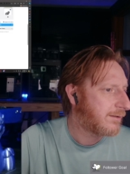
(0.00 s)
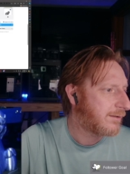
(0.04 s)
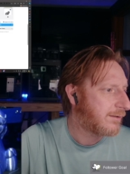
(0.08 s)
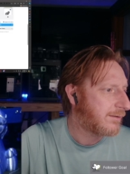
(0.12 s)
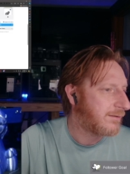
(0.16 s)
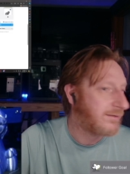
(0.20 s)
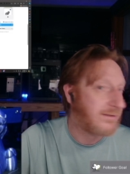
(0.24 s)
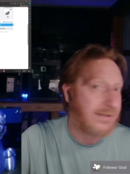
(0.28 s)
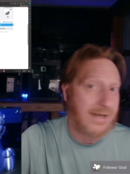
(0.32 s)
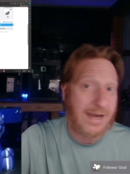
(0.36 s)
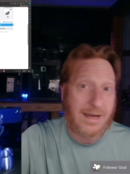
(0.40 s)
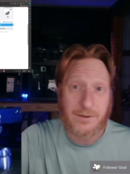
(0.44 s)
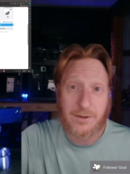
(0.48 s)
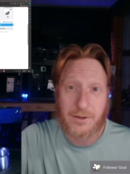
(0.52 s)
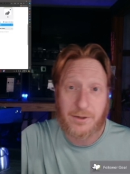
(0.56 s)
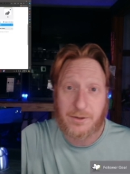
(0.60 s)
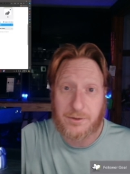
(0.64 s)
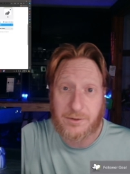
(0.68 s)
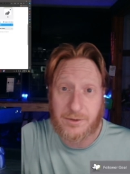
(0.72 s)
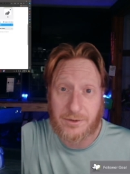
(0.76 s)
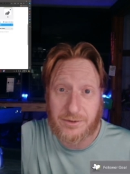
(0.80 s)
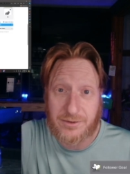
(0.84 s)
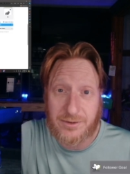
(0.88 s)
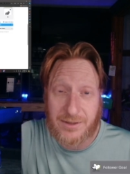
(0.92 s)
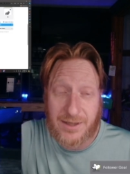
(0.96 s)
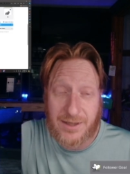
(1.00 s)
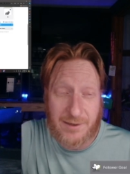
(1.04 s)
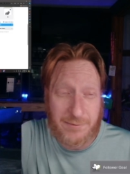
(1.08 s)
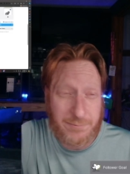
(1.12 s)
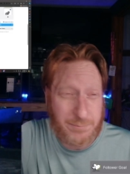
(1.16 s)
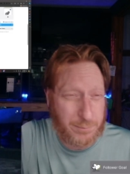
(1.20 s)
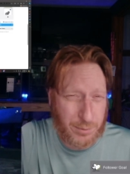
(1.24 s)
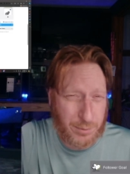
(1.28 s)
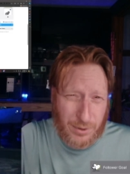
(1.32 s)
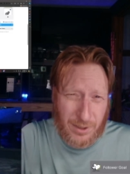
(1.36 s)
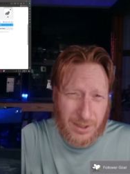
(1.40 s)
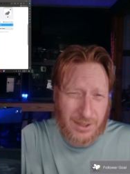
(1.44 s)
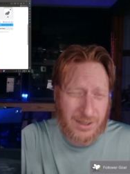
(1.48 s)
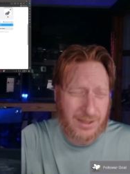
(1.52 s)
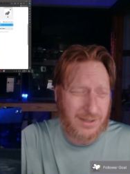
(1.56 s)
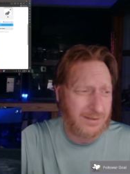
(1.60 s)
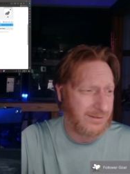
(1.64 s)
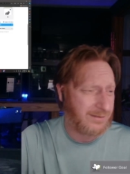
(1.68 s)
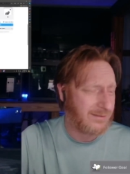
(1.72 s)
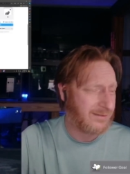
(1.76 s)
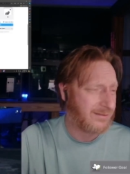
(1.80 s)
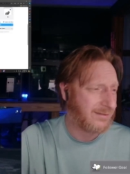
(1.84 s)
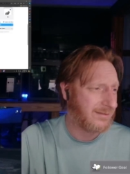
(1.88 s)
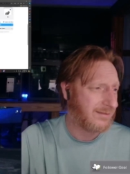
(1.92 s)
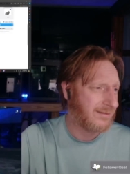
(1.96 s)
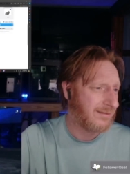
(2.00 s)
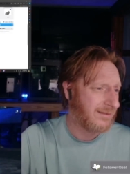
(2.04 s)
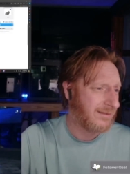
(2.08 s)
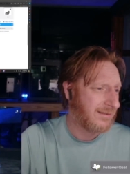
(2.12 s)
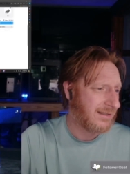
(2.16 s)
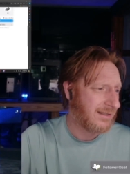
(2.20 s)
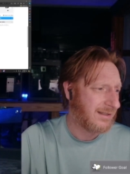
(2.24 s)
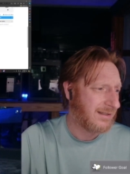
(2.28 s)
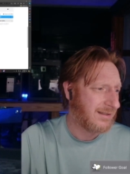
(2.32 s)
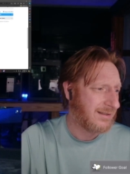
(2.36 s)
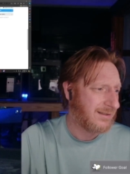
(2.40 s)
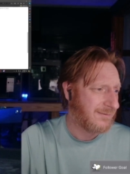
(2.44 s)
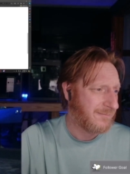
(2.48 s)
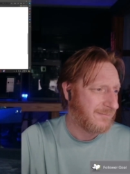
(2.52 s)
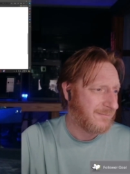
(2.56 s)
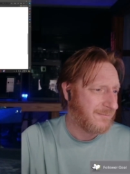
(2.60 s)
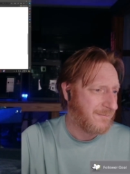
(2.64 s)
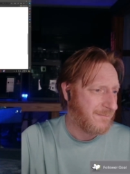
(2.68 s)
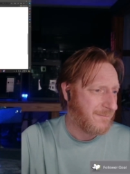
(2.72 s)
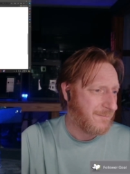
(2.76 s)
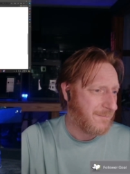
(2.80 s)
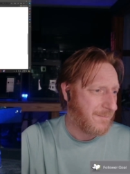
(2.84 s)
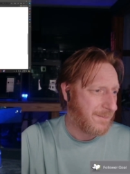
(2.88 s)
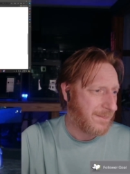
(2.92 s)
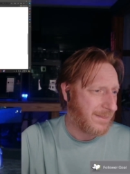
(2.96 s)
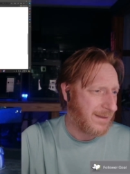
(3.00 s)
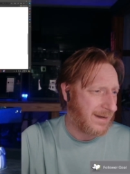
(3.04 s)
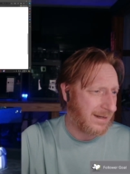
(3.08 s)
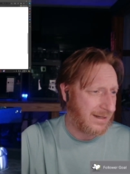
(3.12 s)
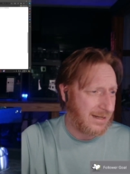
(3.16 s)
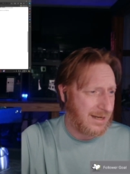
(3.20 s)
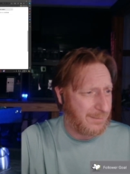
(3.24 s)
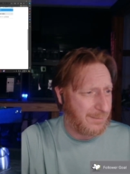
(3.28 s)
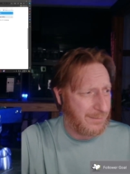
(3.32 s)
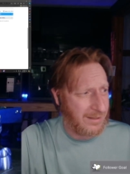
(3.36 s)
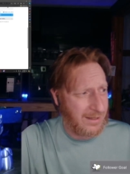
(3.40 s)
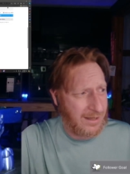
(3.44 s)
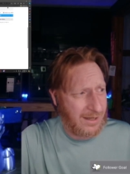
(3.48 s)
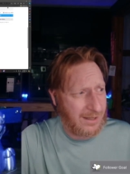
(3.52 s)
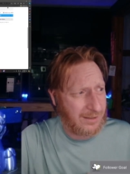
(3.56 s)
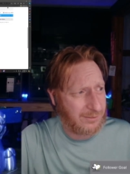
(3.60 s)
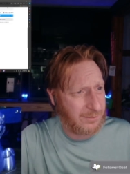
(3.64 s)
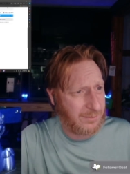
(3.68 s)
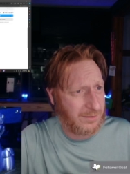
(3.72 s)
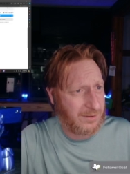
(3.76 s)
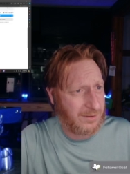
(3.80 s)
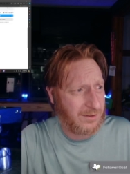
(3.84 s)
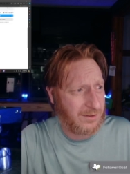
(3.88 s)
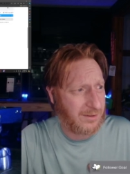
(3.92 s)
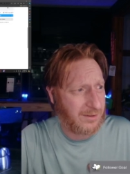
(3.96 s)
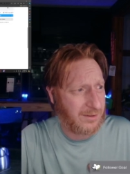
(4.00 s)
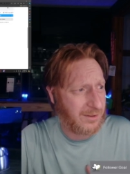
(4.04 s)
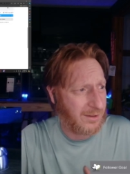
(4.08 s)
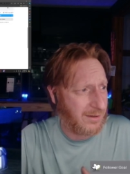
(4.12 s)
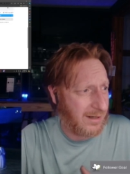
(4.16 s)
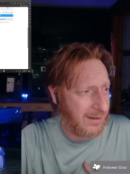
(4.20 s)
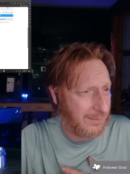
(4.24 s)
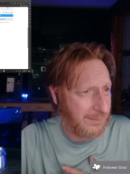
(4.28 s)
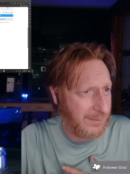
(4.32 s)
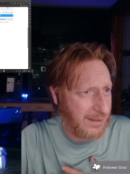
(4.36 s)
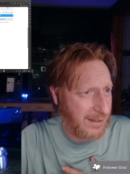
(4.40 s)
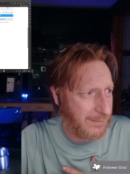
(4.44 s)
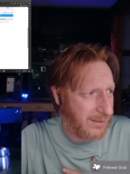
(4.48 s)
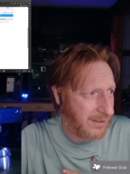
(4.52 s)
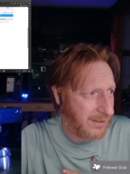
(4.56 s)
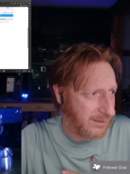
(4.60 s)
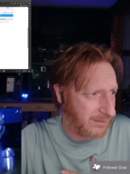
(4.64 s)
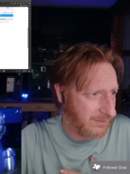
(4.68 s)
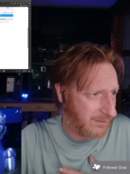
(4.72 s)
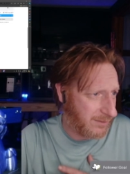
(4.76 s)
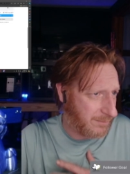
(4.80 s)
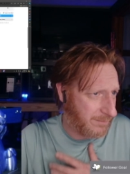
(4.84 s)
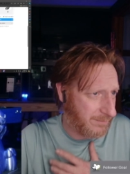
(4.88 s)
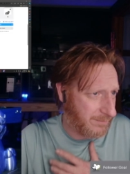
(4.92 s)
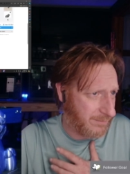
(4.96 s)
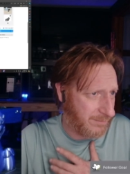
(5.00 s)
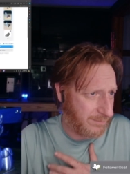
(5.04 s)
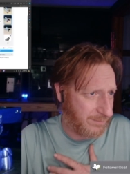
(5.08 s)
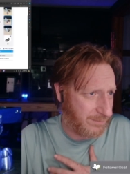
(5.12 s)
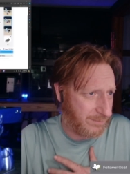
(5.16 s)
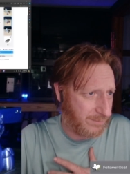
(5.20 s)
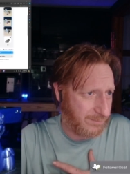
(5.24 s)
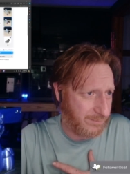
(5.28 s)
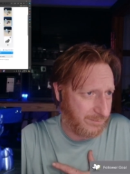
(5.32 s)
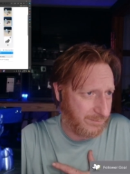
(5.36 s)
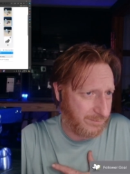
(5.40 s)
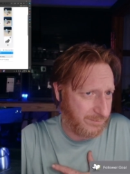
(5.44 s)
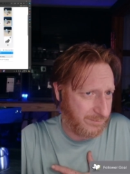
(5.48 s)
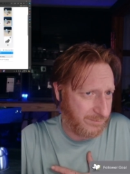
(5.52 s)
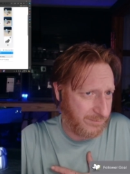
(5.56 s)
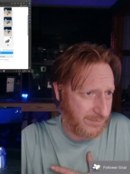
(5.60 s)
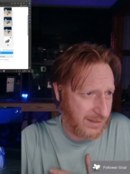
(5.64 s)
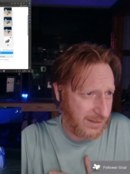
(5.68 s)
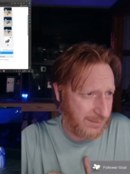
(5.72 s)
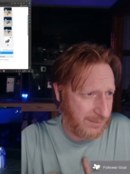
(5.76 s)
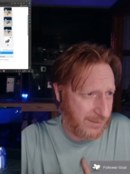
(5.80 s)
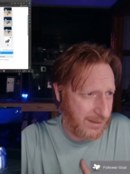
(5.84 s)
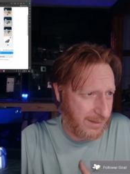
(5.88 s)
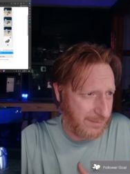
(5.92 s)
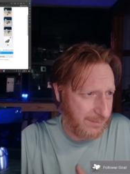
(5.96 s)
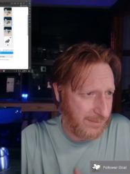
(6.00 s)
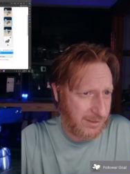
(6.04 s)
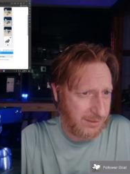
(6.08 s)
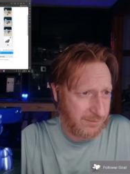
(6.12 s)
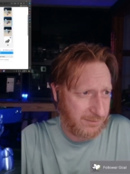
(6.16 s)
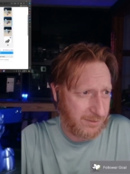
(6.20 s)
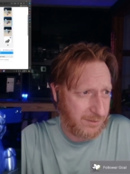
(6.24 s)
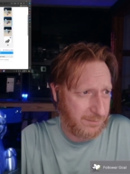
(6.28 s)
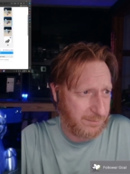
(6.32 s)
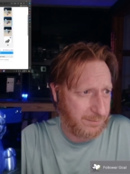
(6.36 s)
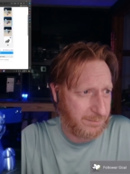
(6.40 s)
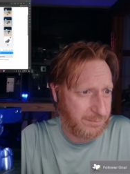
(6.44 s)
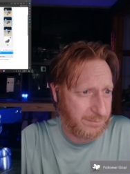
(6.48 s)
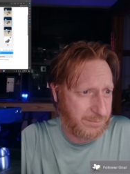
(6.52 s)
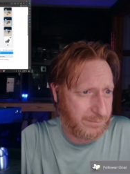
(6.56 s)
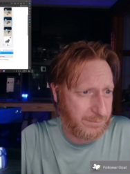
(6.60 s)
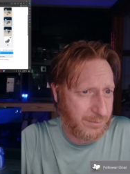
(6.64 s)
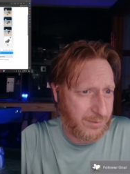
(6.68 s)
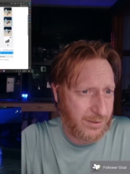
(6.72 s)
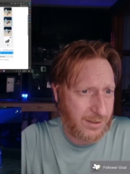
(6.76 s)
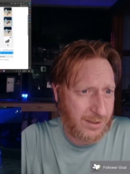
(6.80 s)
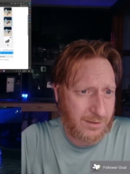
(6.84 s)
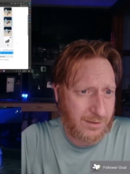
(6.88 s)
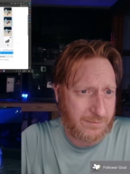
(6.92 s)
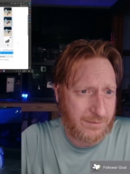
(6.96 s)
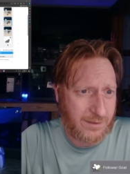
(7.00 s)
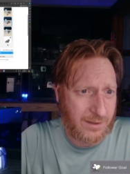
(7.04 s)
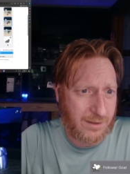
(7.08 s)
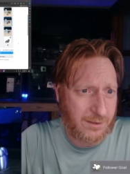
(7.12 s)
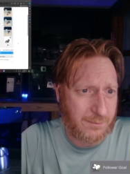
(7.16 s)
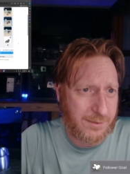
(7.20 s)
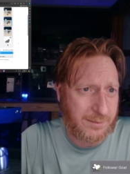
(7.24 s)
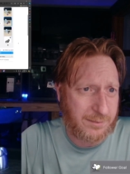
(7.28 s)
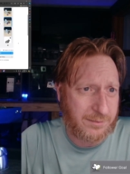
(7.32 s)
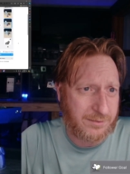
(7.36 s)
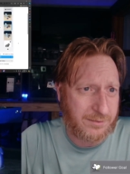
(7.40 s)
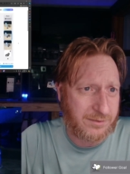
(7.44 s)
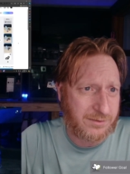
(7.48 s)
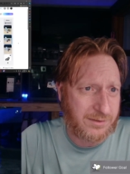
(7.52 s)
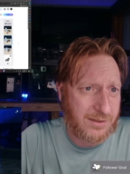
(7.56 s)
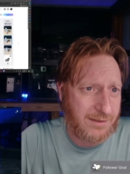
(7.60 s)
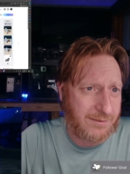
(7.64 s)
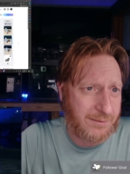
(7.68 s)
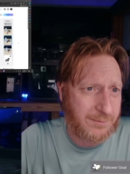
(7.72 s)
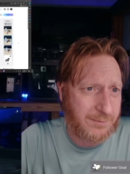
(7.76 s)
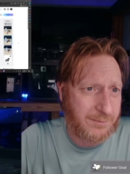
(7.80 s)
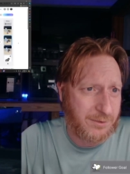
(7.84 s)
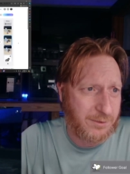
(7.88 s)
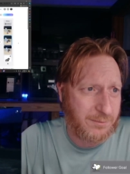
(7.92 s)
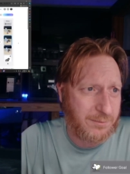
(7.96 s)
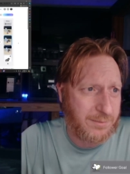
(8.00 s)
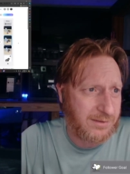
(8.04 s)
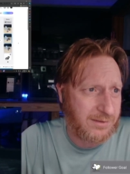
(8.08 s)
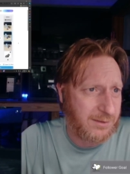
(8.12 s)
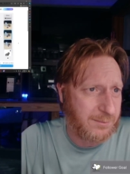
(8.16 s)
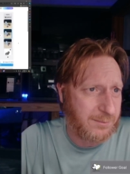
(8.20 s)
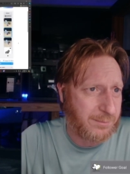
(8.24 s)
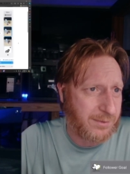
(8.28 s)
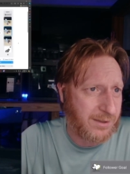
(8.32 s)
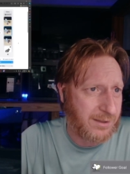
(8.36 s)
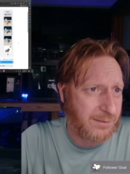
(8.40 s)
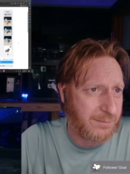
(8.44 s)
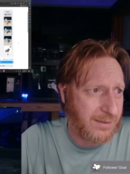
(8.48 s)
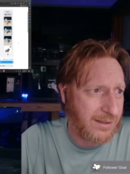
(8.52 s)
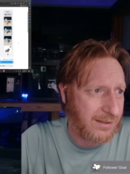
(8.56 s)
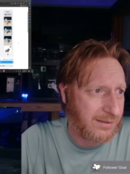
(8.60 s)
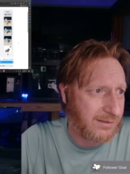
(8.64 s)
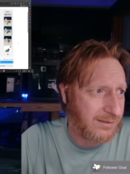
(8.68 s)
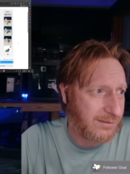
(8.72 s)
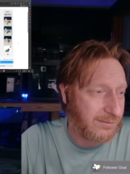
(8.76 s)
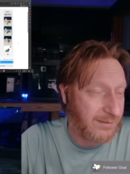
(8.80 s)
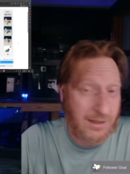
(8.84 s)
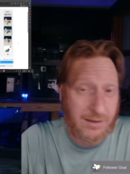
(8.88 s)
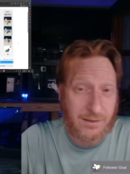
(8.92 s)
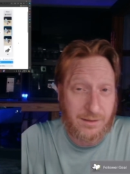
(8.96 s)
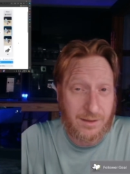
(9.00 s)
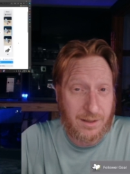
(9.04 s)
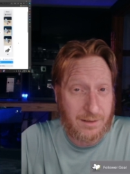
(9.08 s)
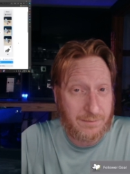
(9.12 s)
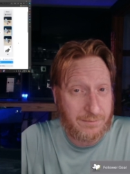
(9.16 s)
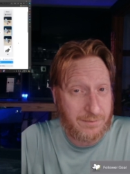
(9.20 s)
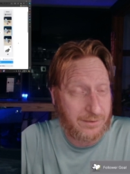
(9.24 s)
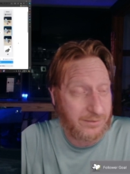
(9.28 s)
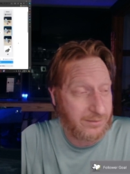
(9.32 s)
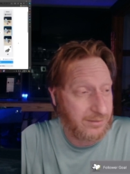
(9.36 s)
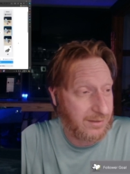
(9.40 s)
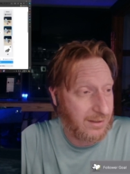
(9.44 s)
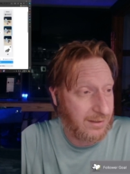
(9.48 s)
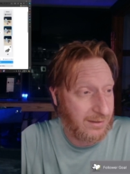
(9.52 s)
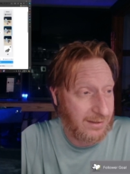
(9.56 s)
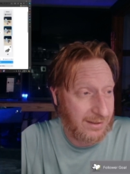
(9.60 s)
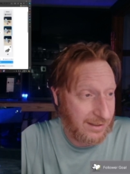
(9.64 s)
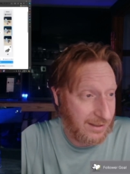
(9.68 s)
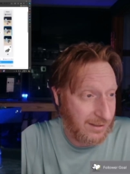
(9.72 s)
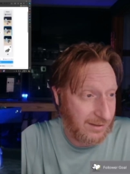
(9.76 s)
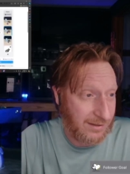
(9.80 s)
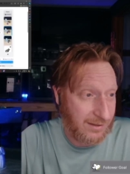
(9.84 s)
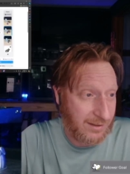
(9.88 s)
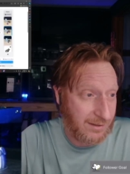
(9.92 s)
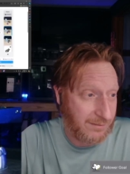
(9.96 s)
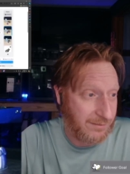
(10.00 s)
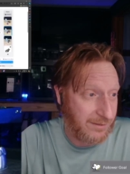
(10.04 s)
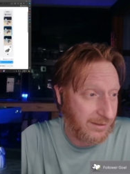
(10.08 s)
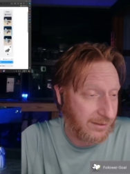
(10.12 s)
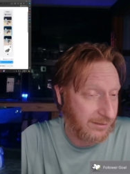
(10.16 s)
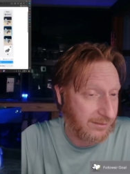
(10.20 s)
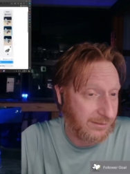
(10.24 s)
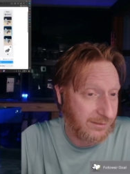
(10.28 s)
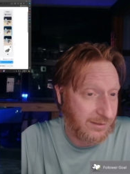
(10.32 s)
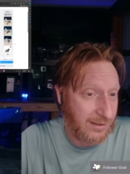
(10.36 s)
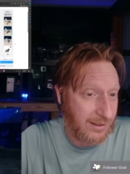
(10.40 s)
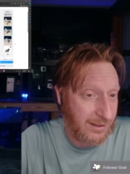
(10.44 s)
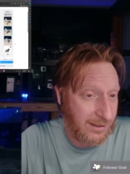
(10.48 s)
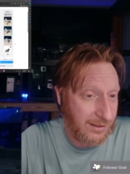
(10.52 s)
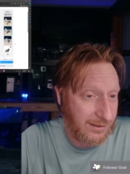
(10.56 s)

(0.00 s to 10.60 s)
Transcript: Download their stuff, print it. I gotta be honest with you though, I'm not much of a printer of other people's stuff. I'm too busy printing my stuff. I love this stuff. Like, I love this.